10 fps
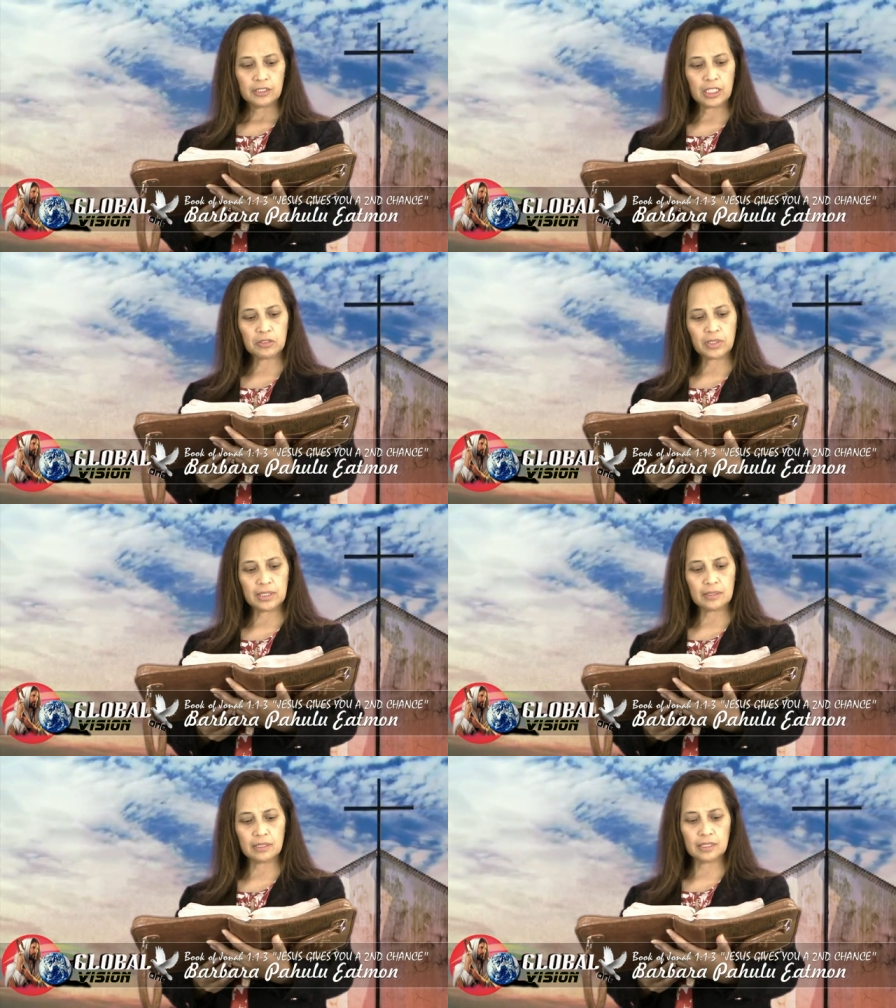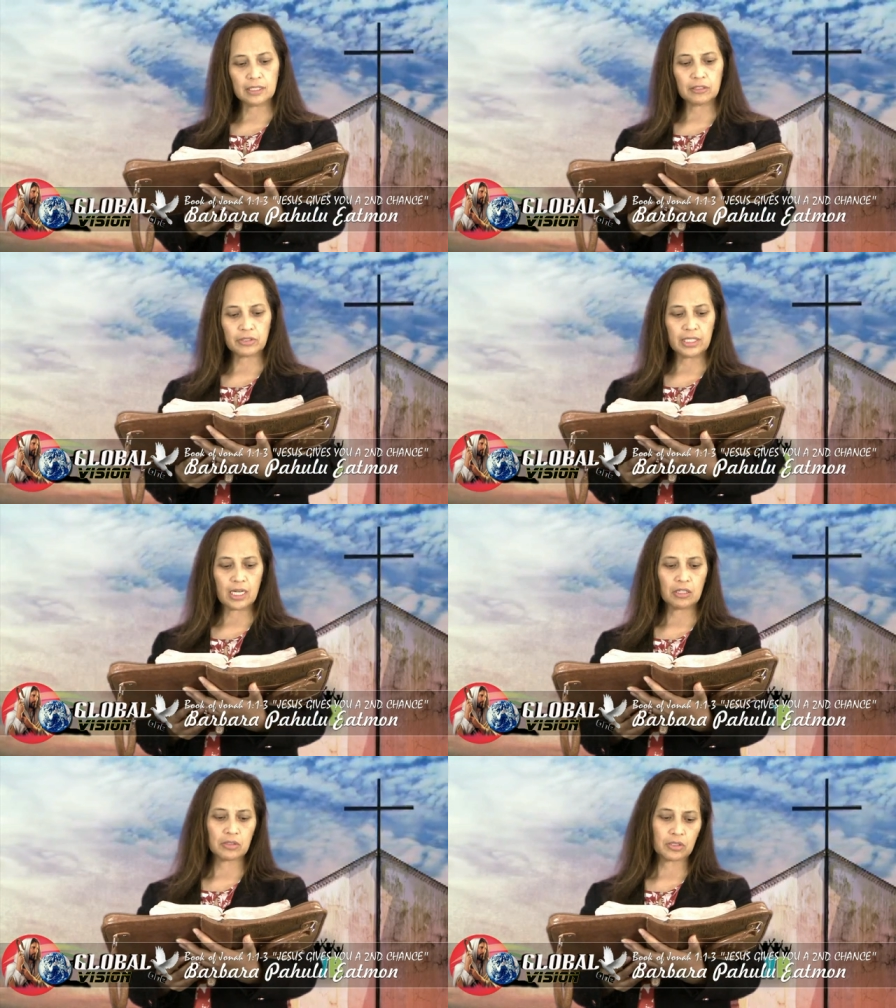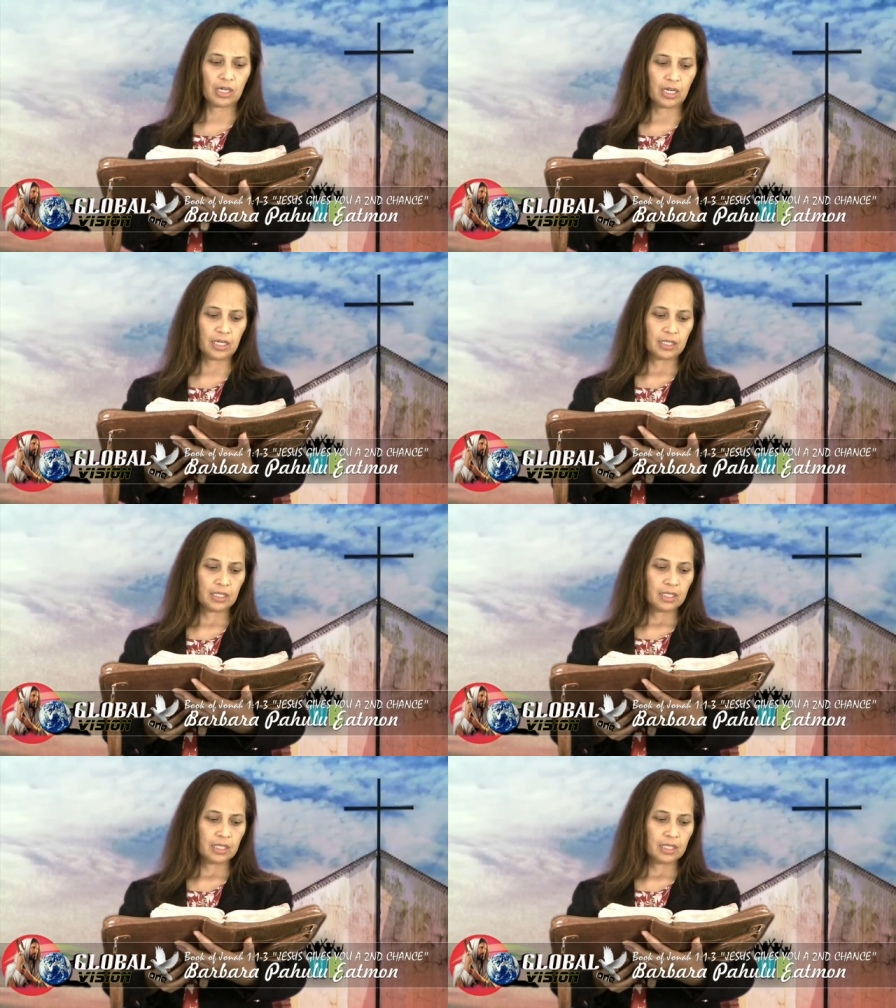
that great city and great outcry,